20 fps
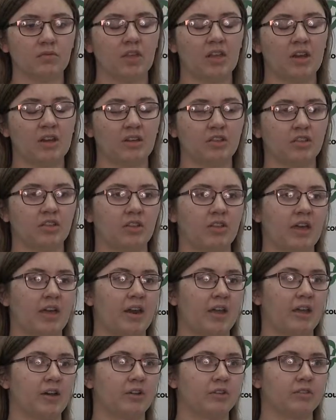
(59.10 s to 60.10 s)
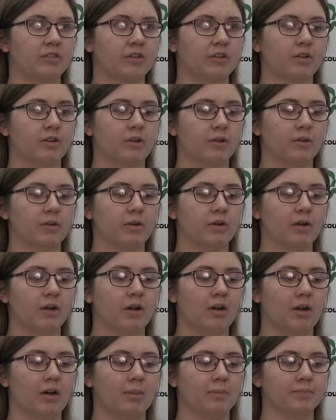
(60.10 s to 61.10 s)
in addition to that, I also
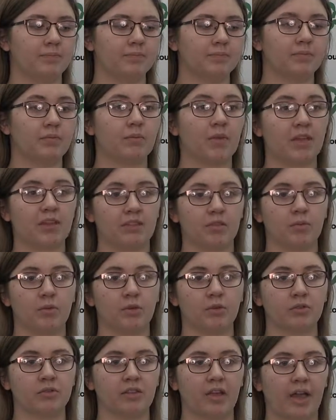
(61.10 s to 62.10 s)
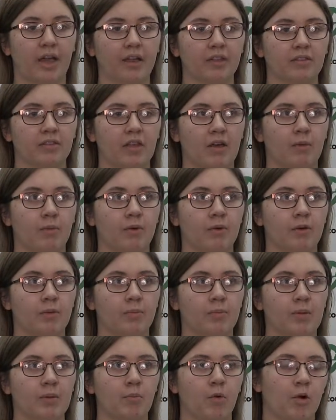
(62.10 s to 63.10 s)
made some new signs that would
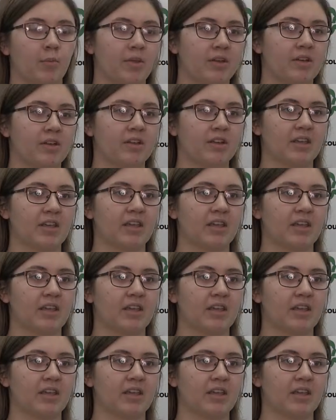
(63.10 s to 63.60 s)
be more appealing to